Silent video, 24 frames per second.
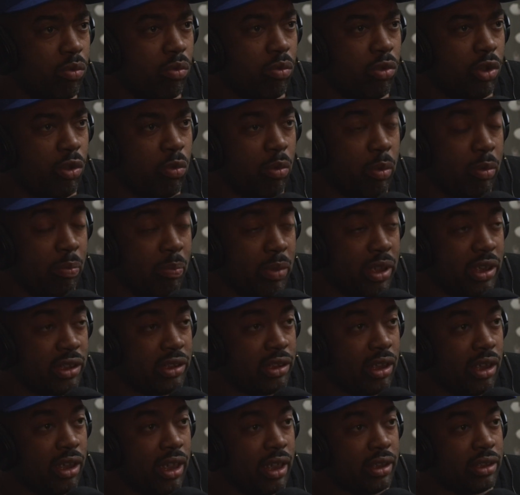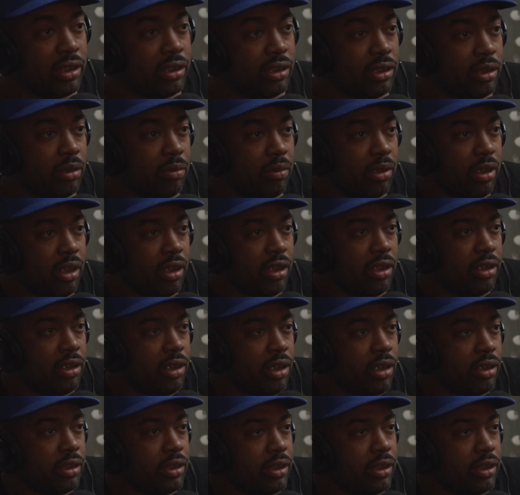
were being selected to get inducted?